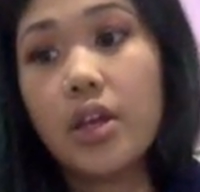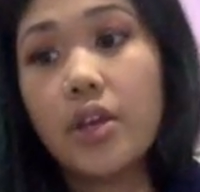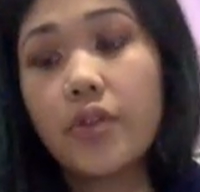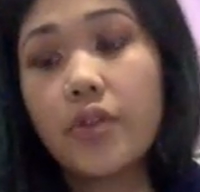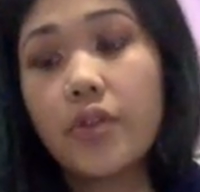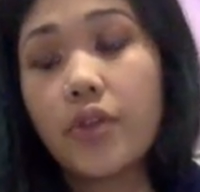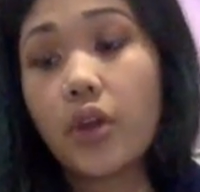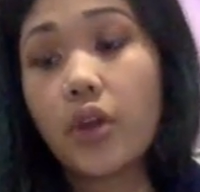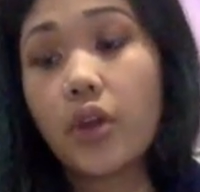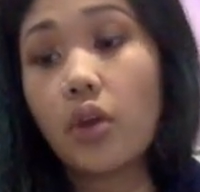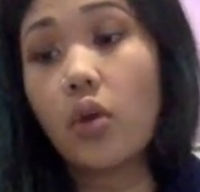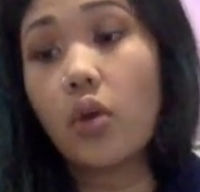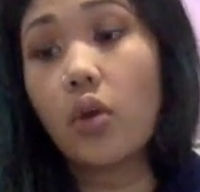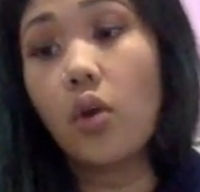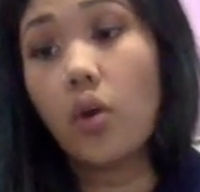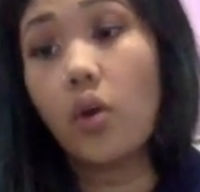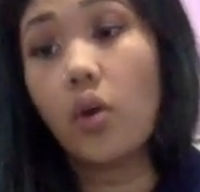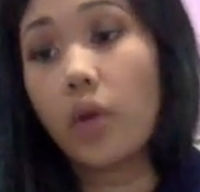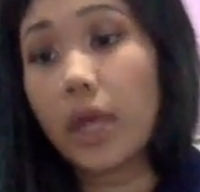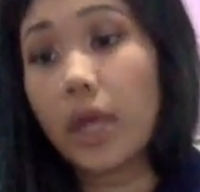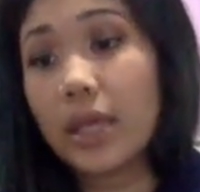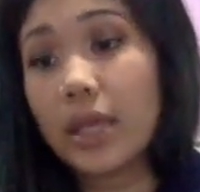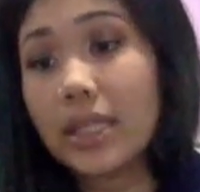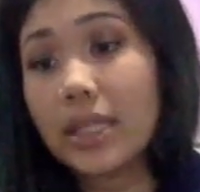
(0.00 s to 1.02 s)
their
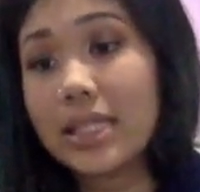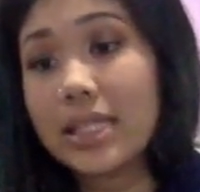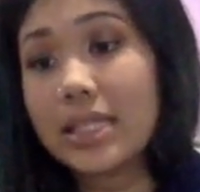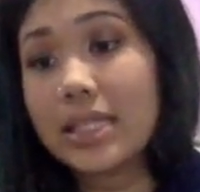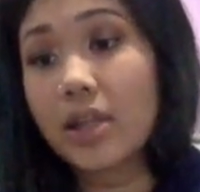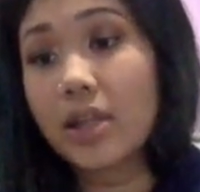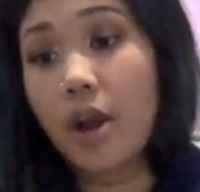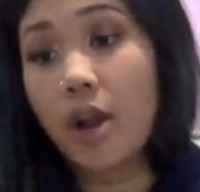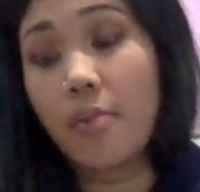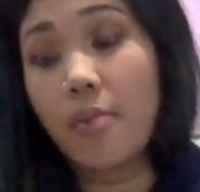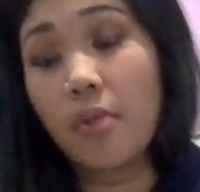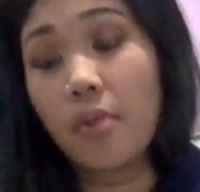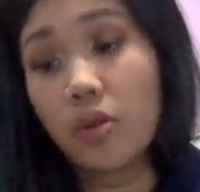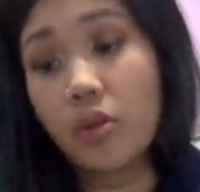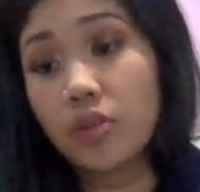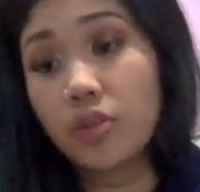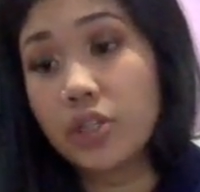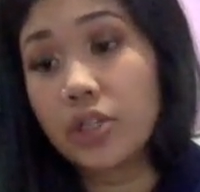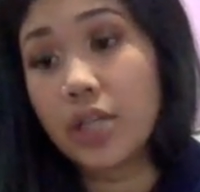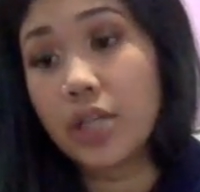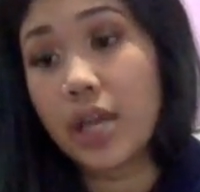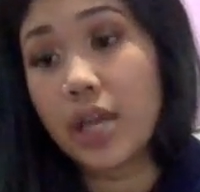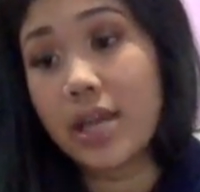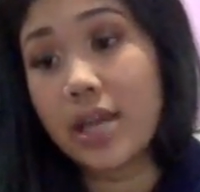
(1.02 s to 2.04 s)
coins, their
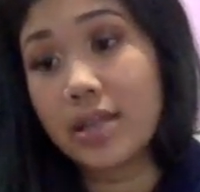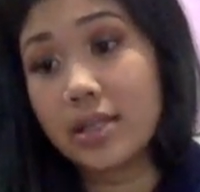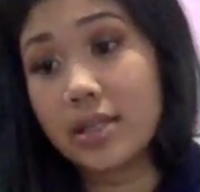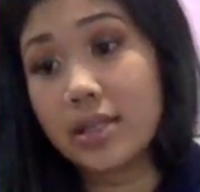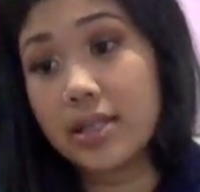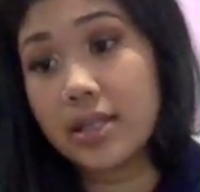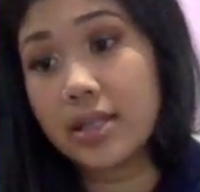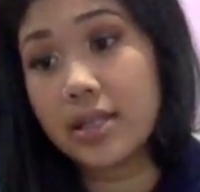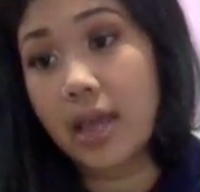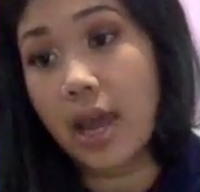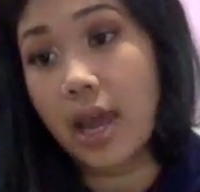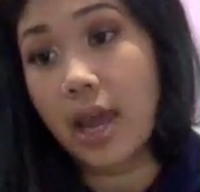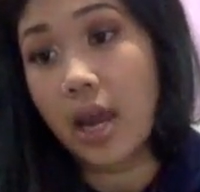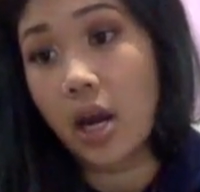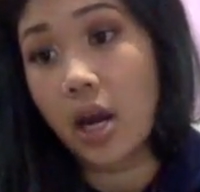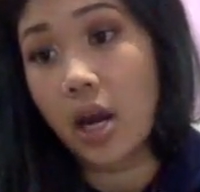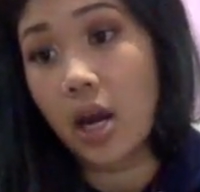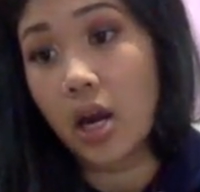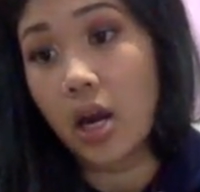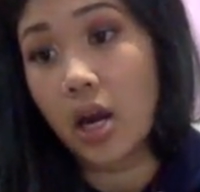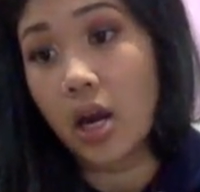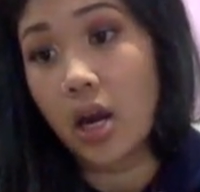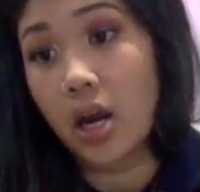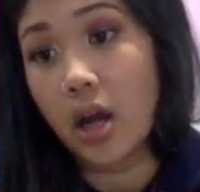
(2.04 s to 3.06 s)
emotions,
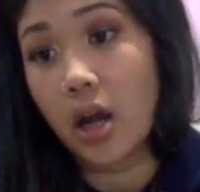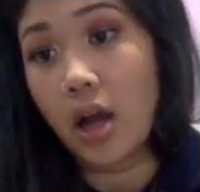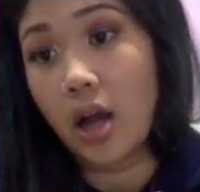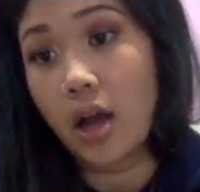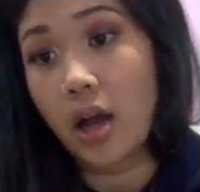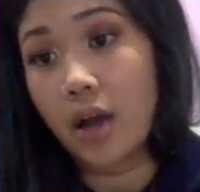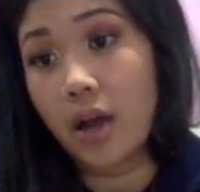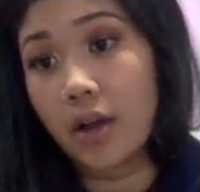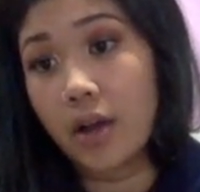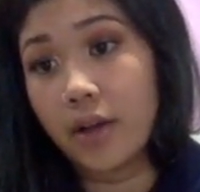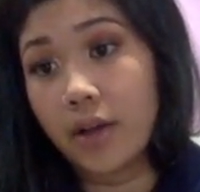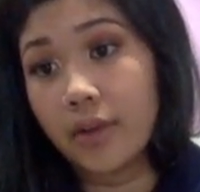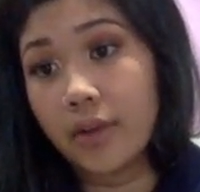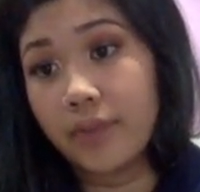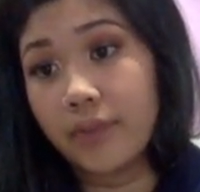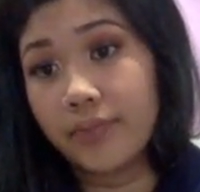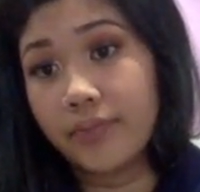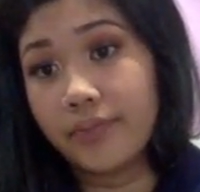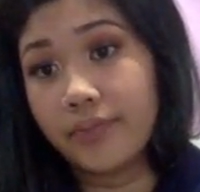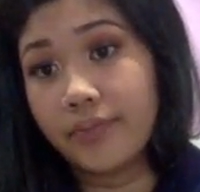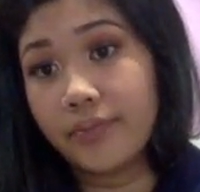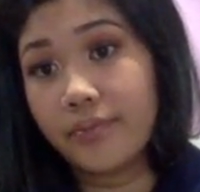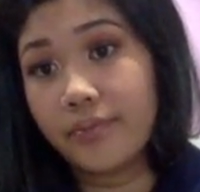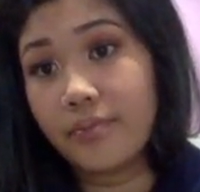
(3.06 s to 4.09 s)
their
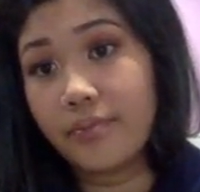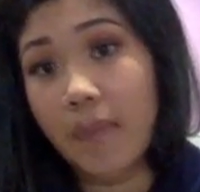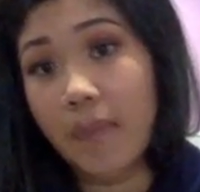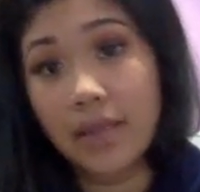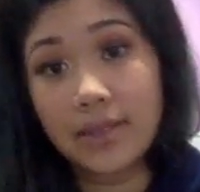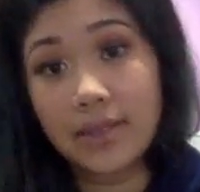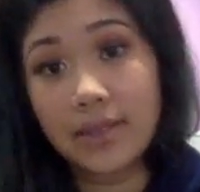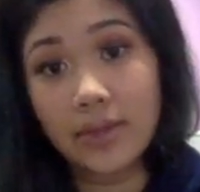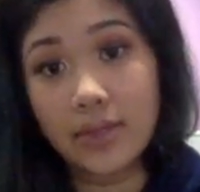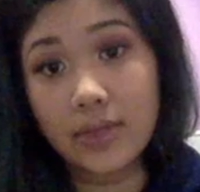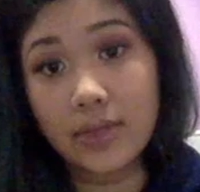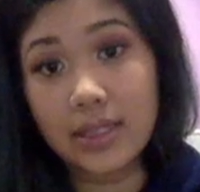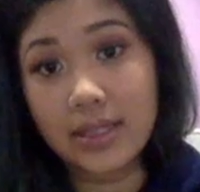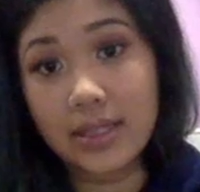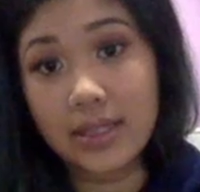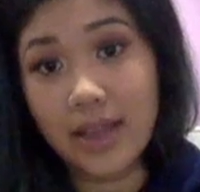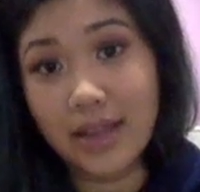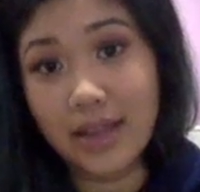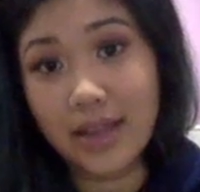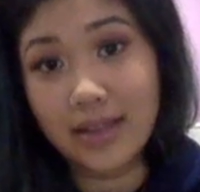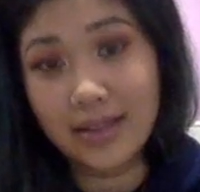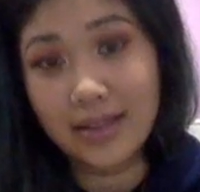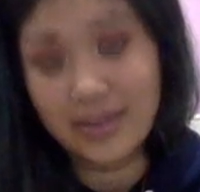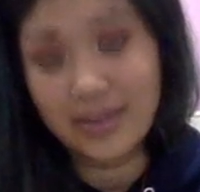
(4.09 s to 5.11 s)
mental
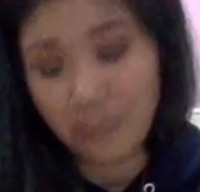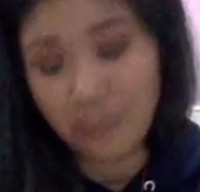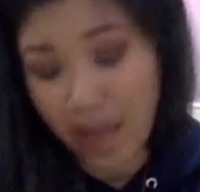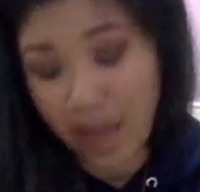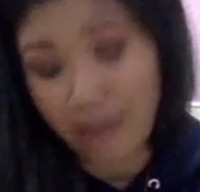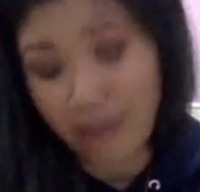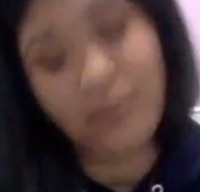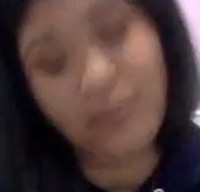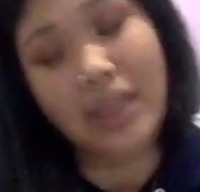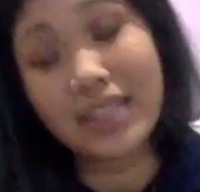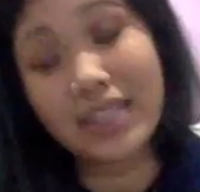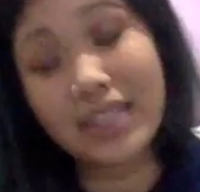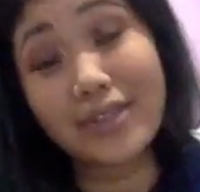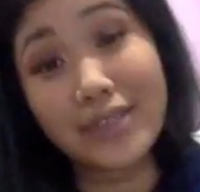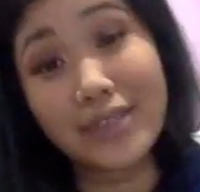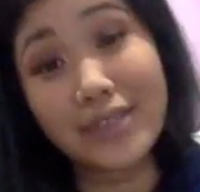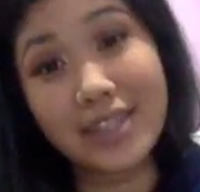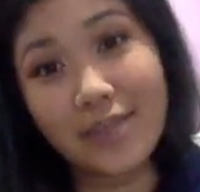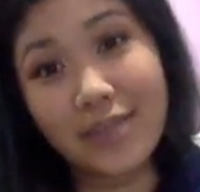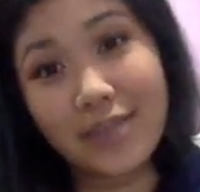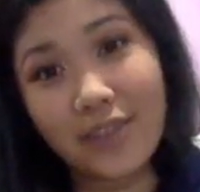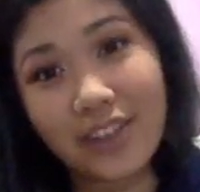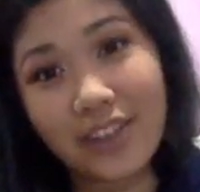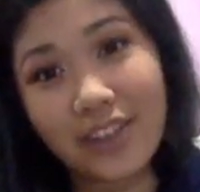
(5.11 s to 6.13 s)

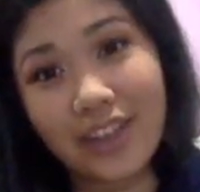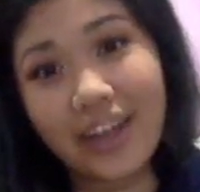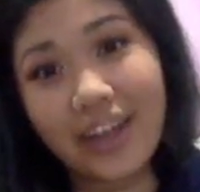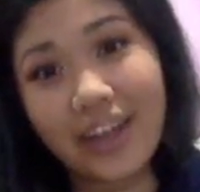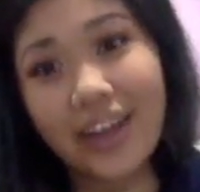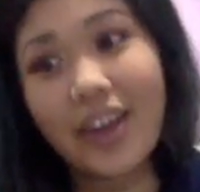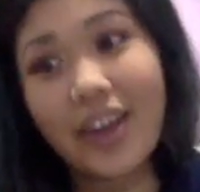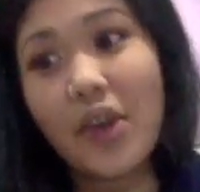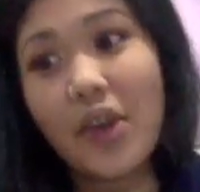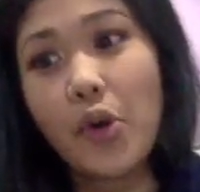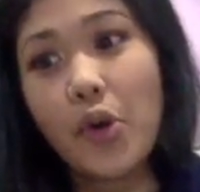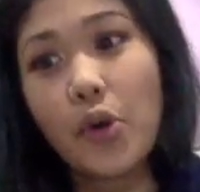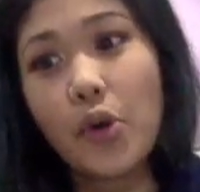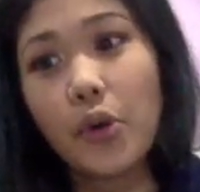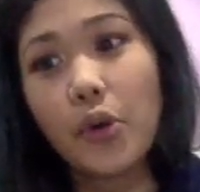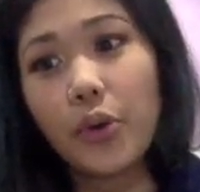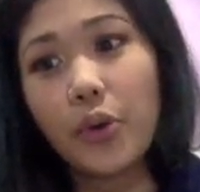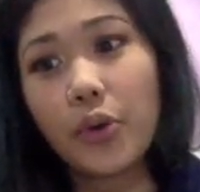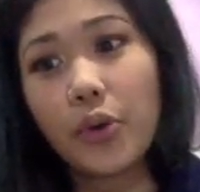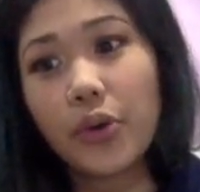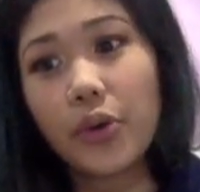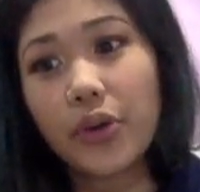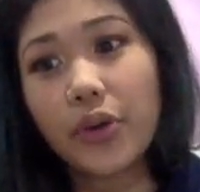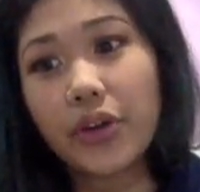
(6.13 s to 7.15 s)
stability,
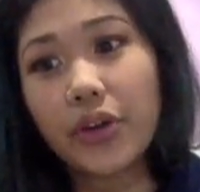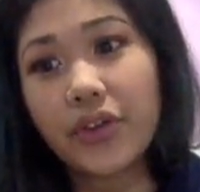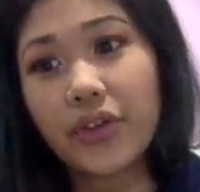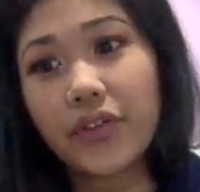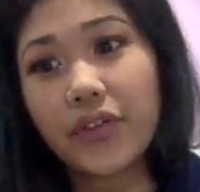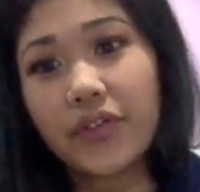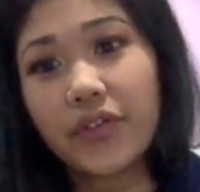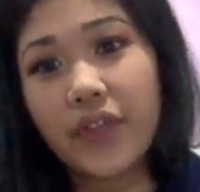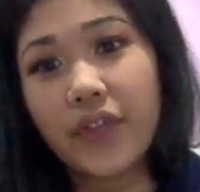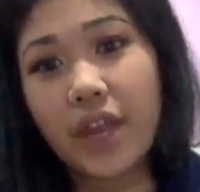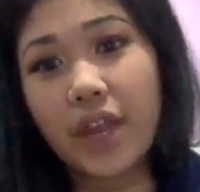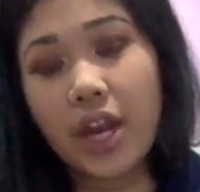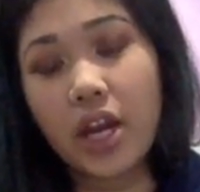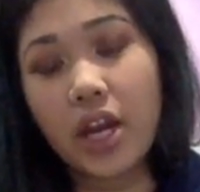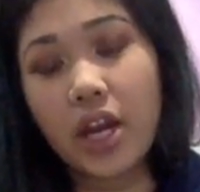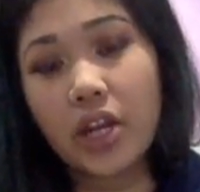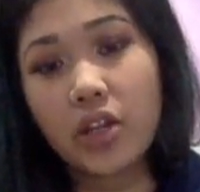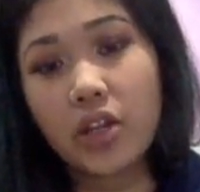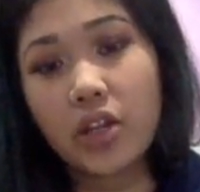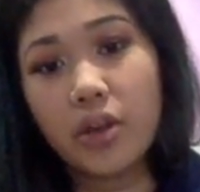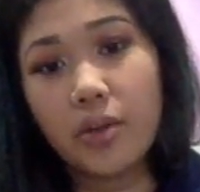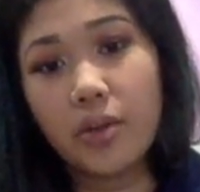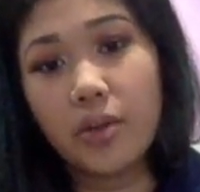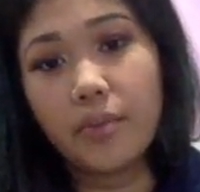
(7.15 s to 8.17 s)
or their